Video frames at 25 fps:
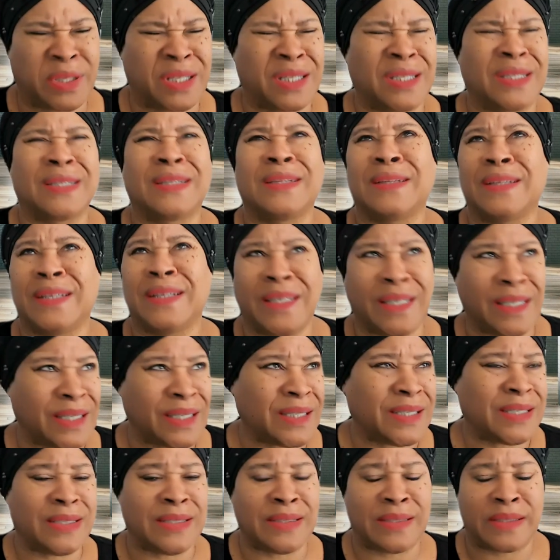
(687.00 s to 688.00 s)

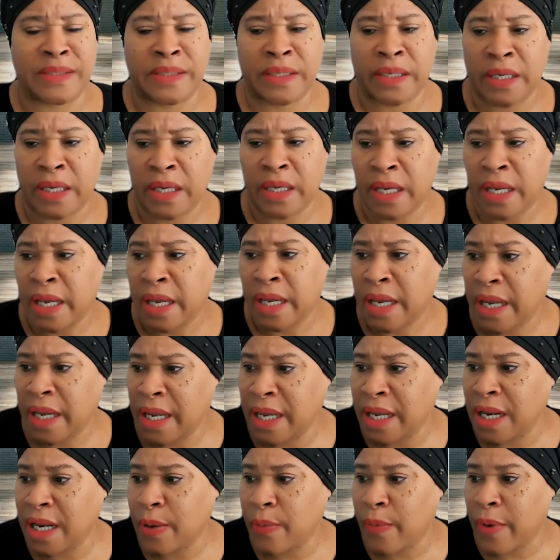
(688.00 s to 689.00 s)
Please.
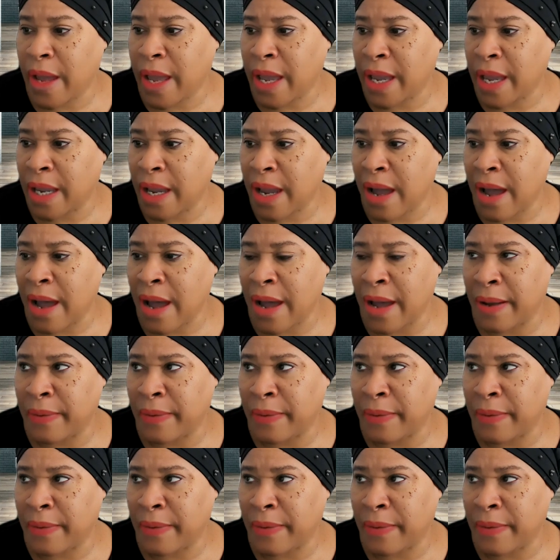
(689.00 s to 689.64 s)
Anyway,